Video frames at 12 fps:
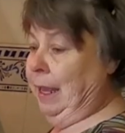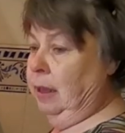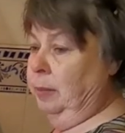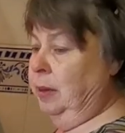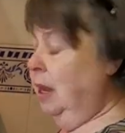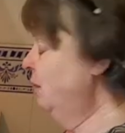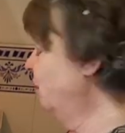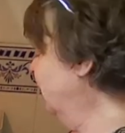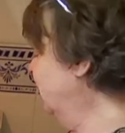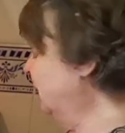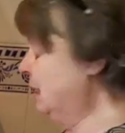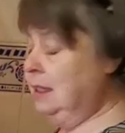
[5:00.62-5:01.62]
egg, but I
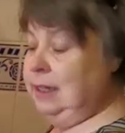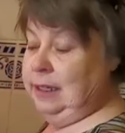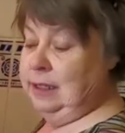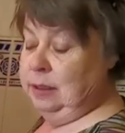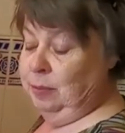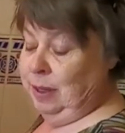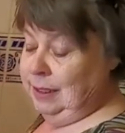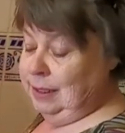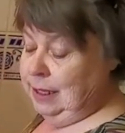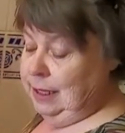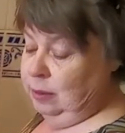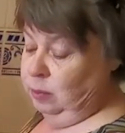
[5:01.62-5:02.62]
find it sticks to my
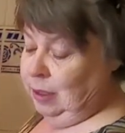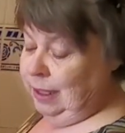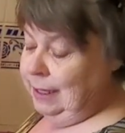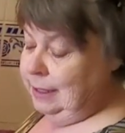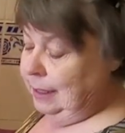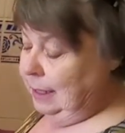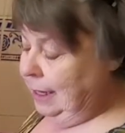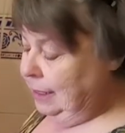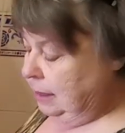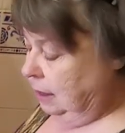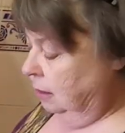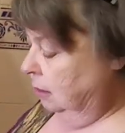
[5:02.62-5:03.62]
teeth when I eat it
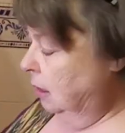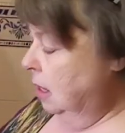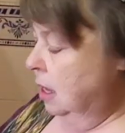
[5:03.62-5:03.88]
later.